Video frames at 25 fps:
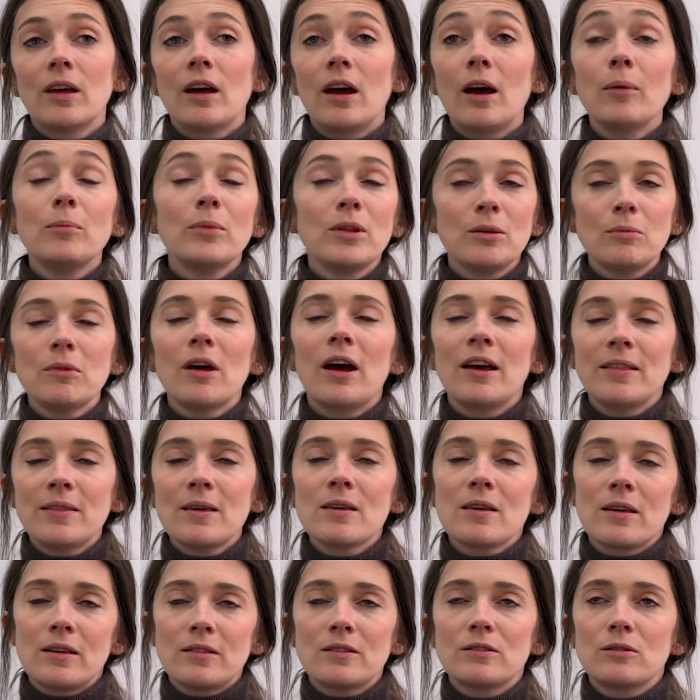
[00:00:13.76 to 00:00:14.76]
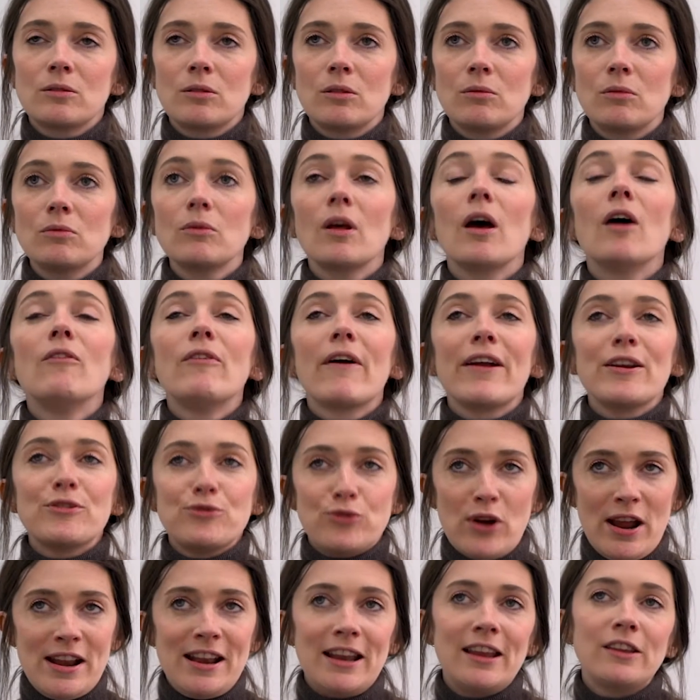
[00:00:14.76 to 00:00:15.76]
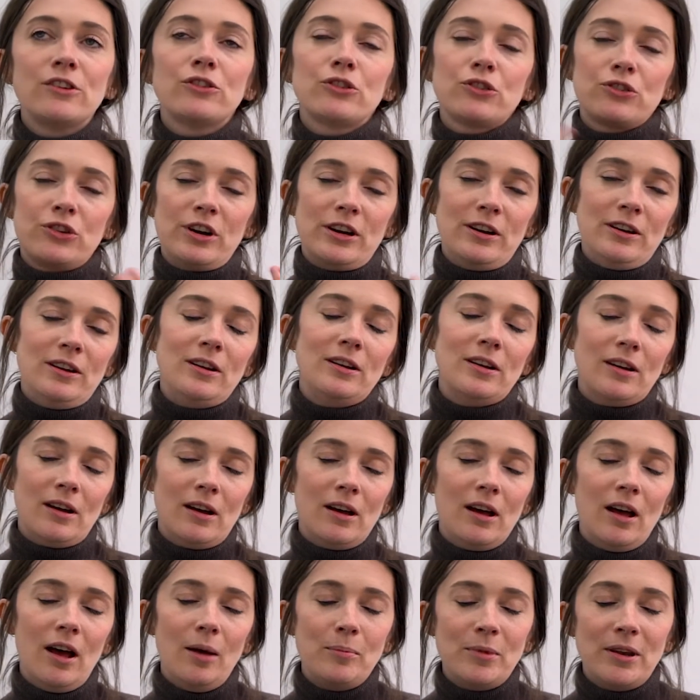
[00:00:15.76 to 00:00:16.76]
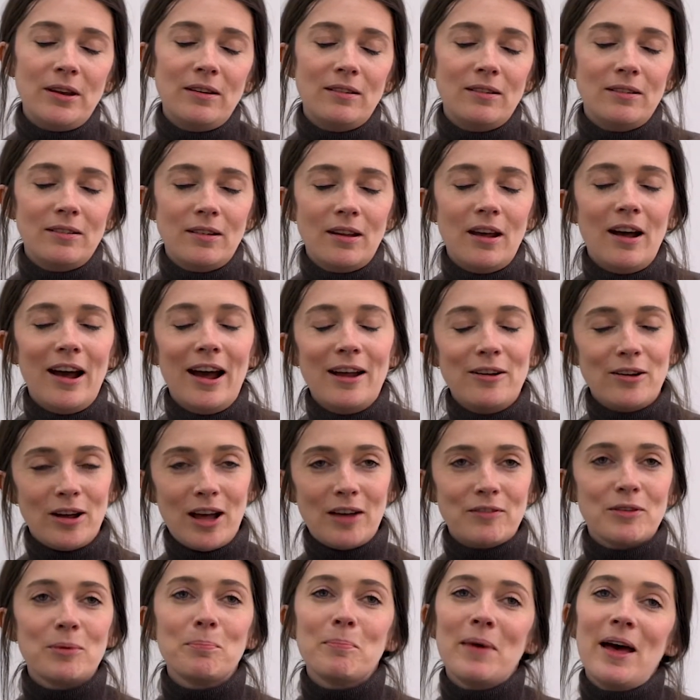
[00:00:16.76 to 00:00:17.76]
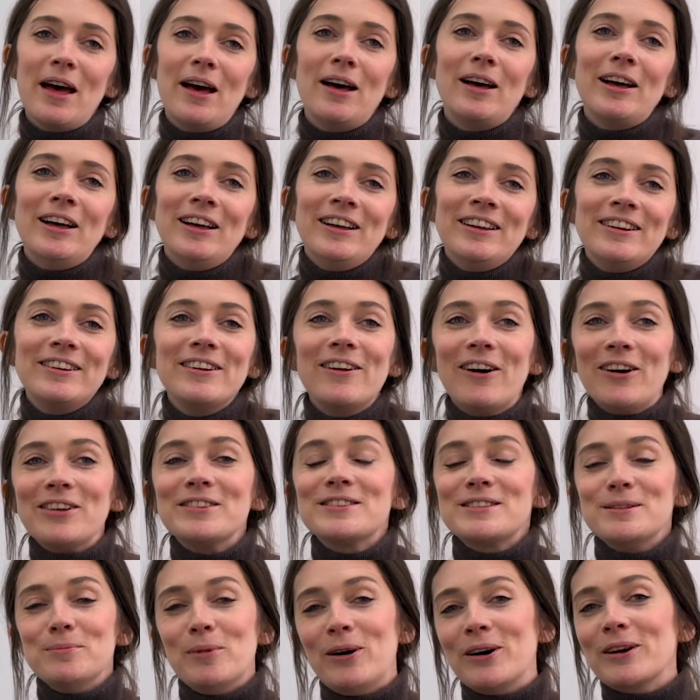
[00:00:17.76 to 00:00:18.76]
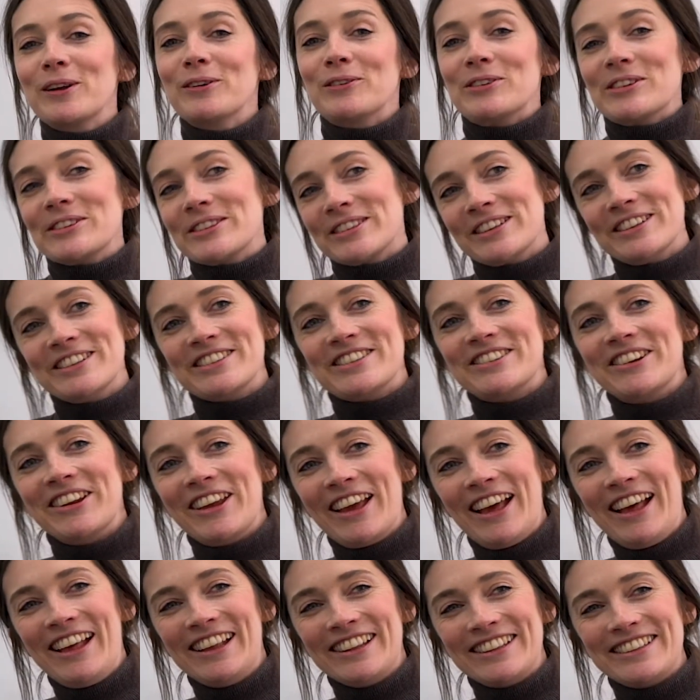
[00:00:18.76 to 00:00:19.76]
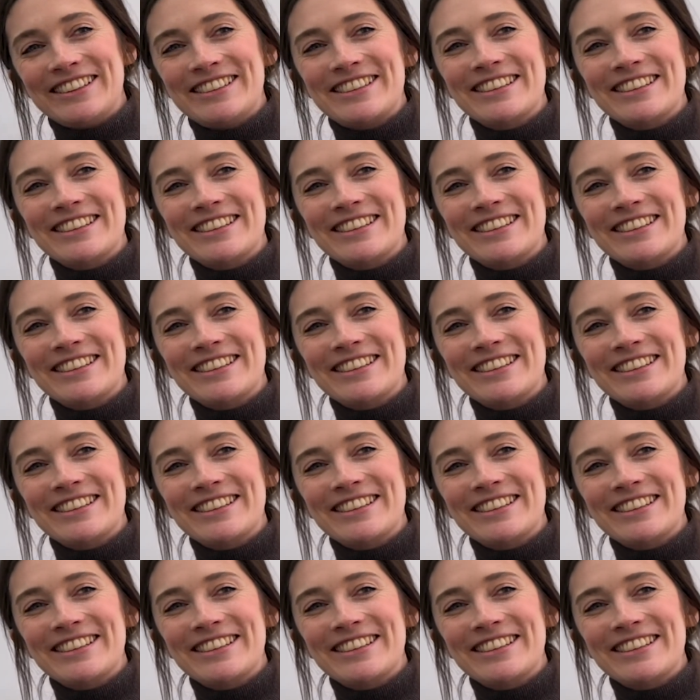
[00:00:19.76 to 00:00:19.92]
I mean, I think it's a very friendly industry. I mean, I haven't met a nasty market research yet.